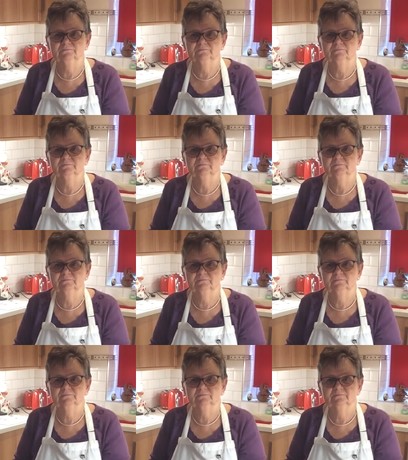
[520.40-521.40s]

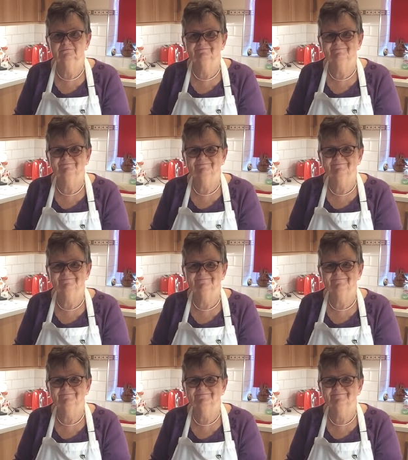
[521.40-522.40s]

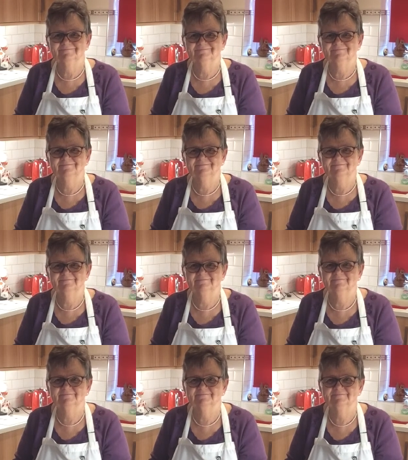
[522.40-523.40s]

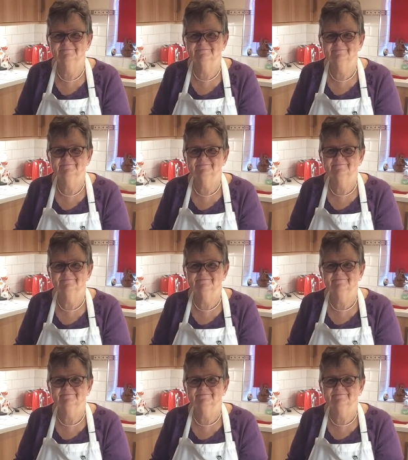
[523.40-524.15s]
Nobody speaks.